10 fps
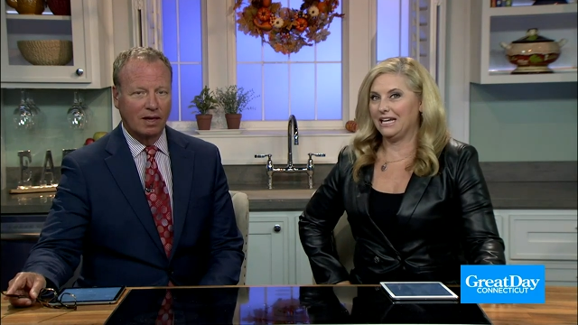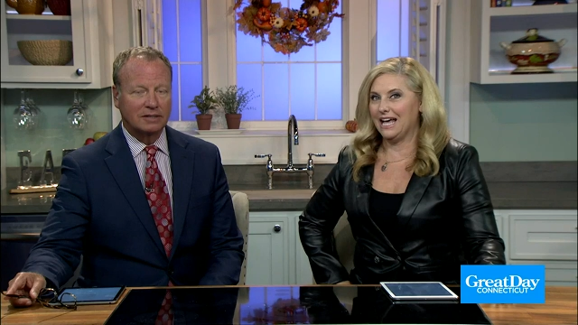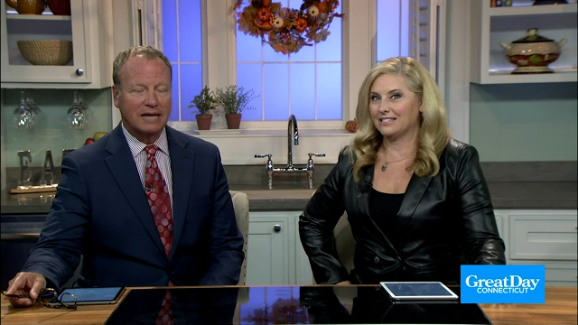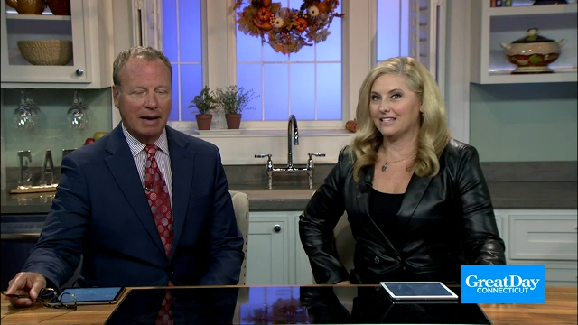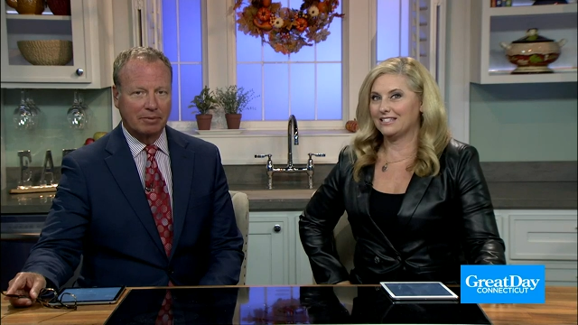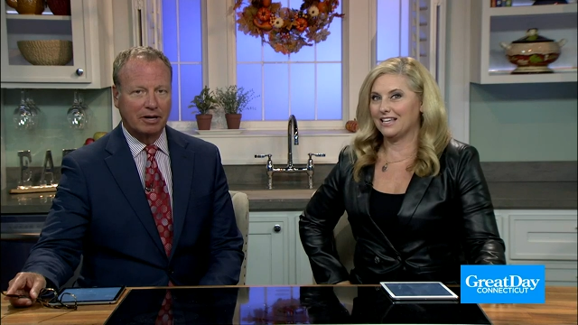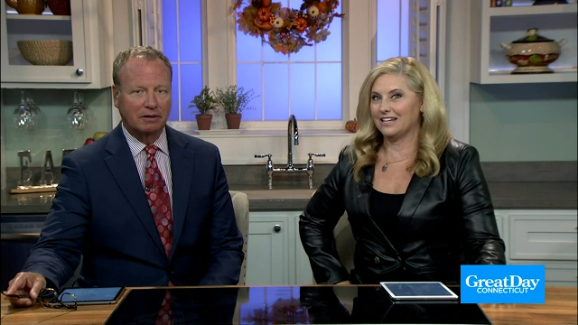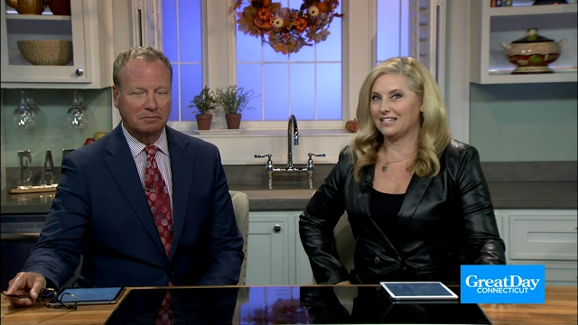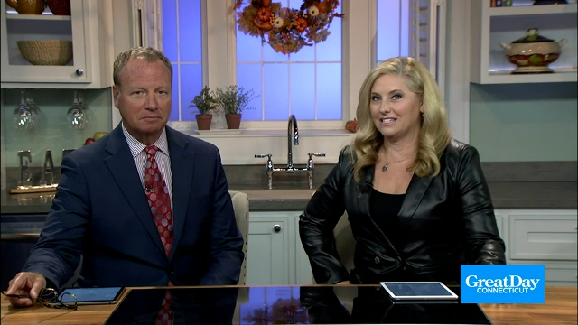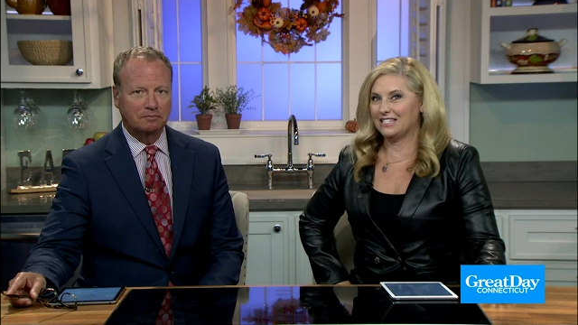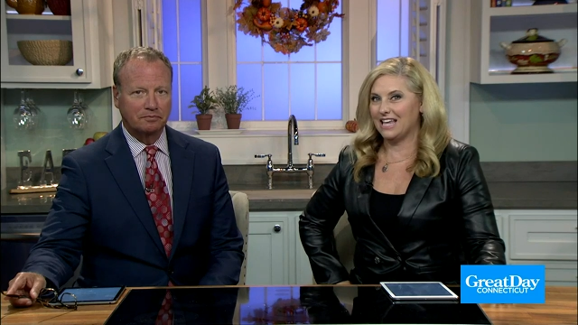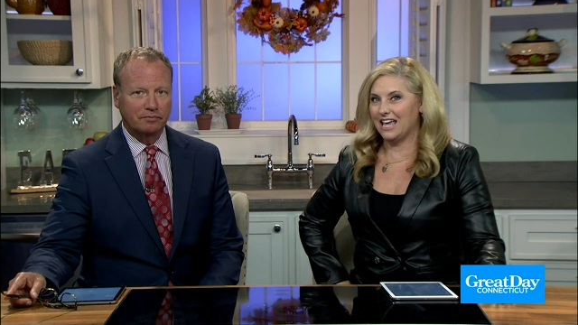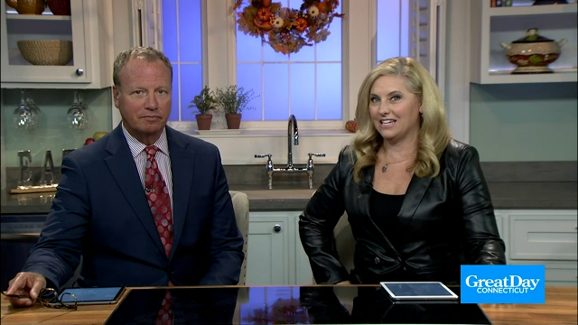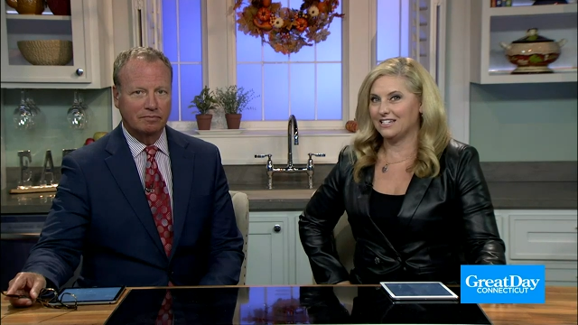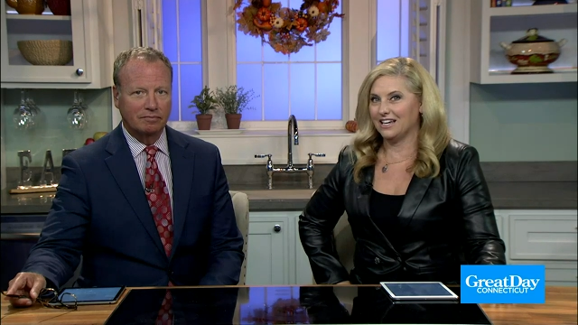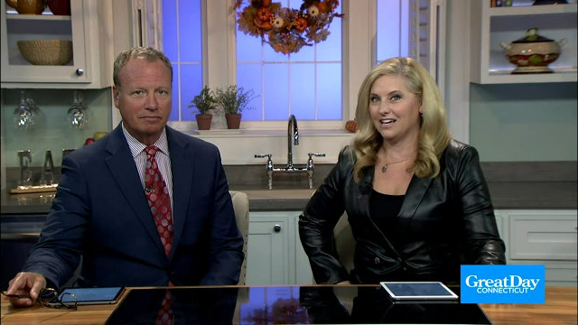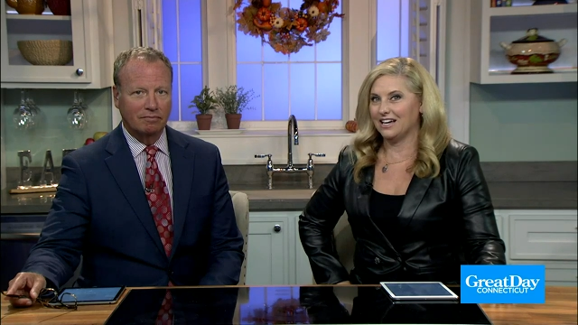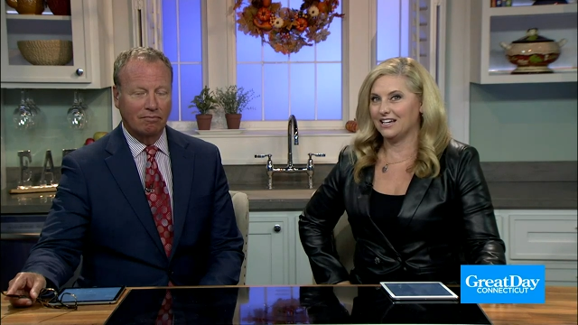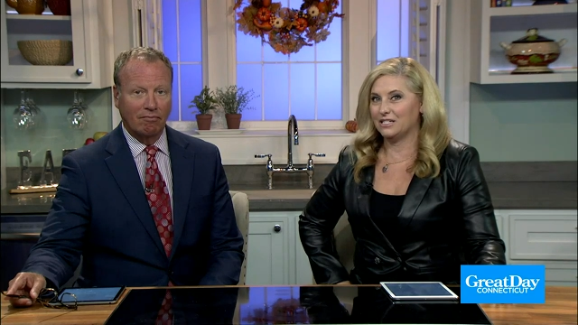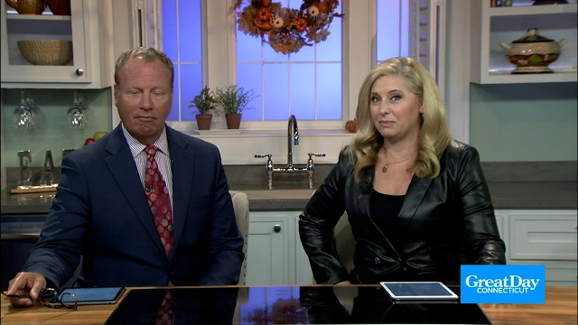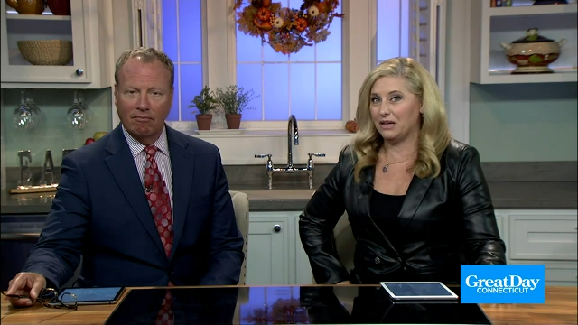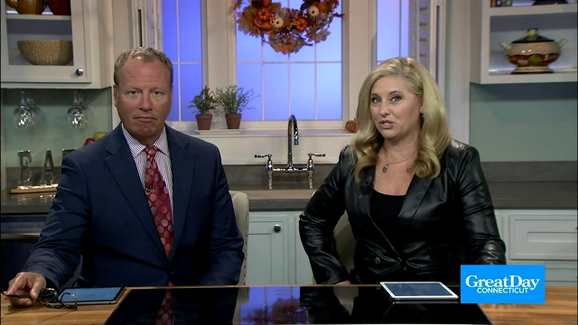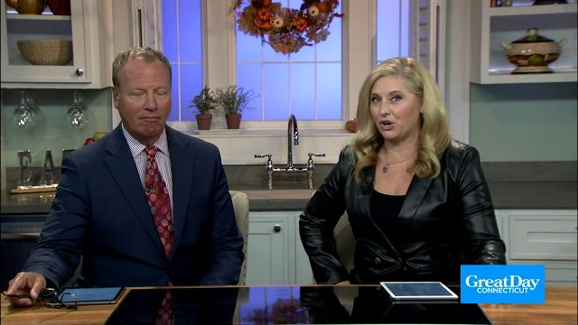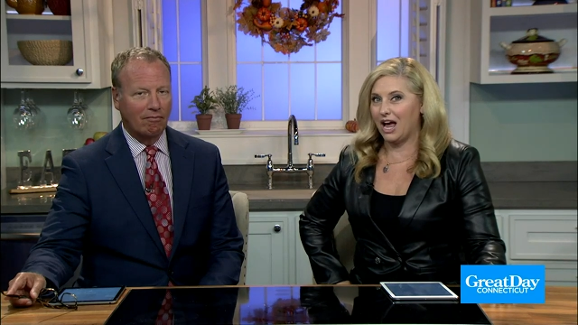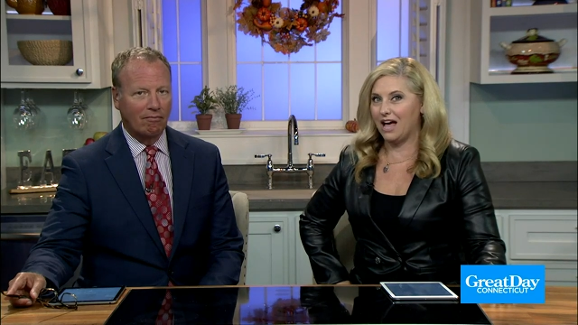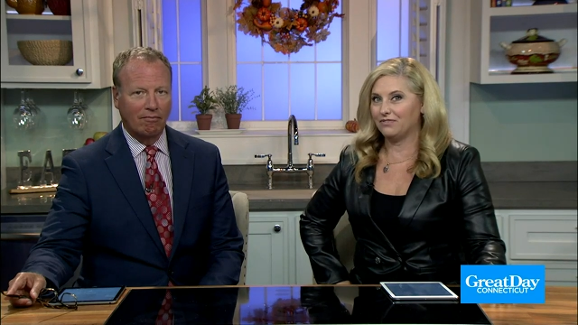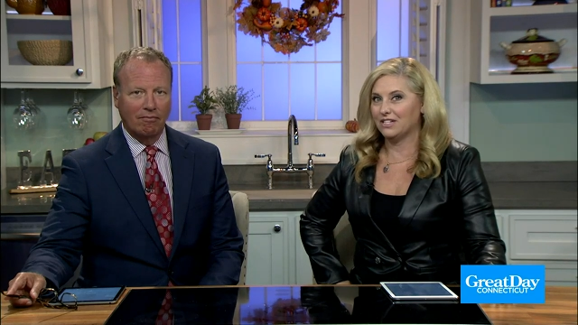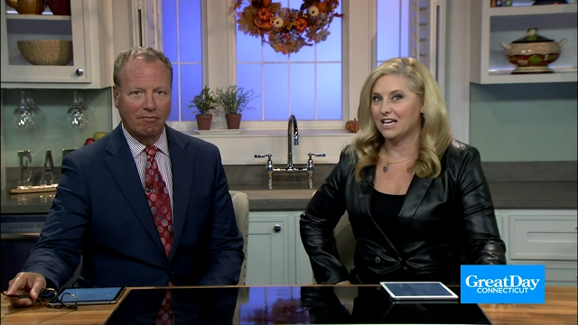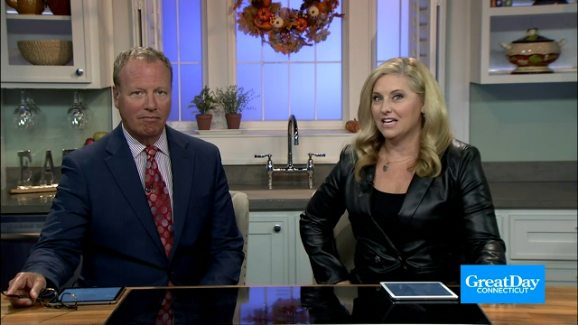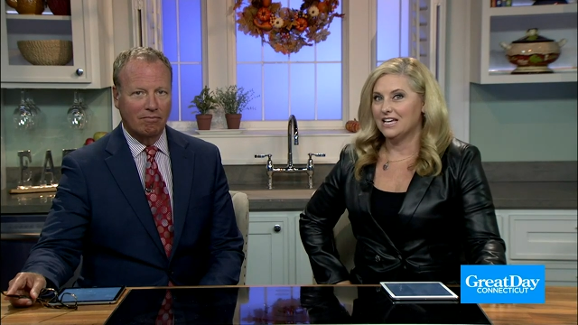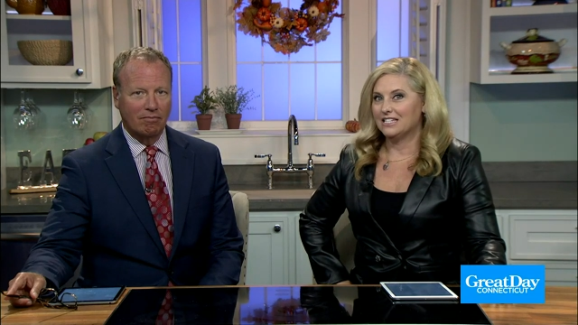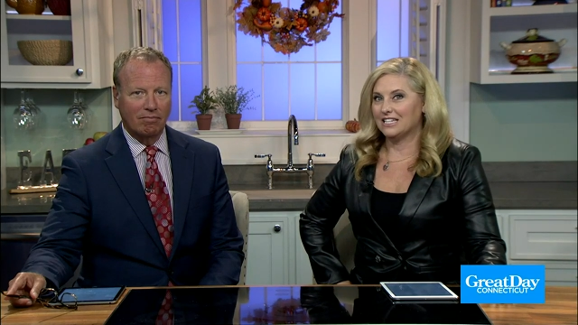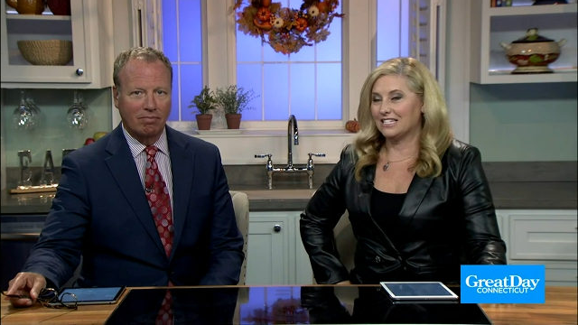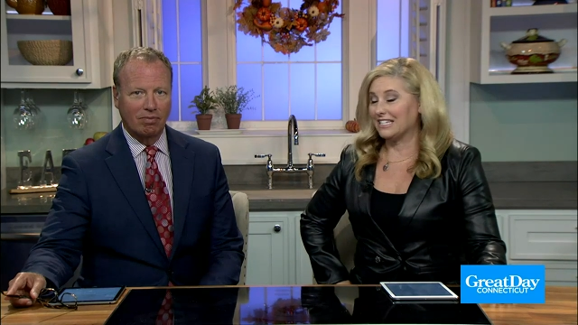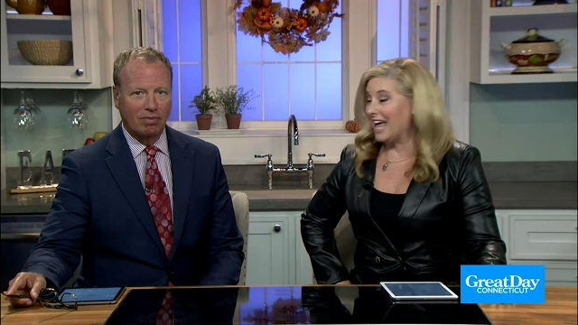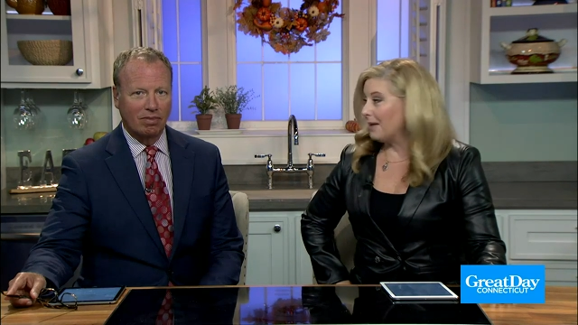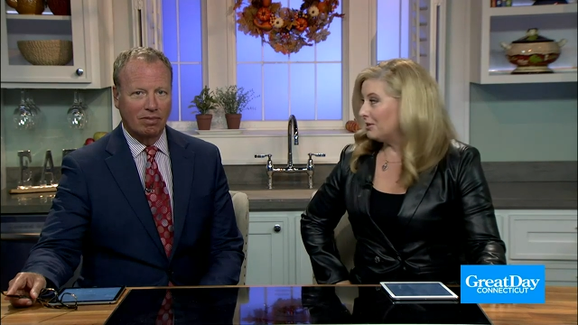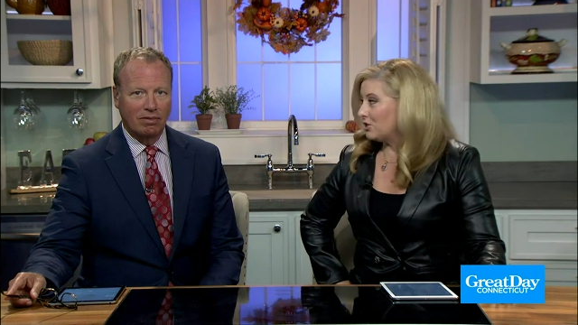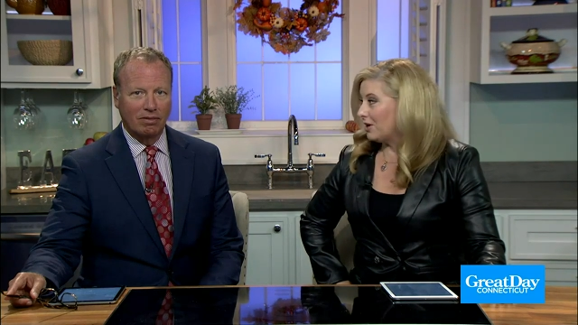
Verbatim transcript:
Speaker 1: NASA's going to send a spacecraft to slam into an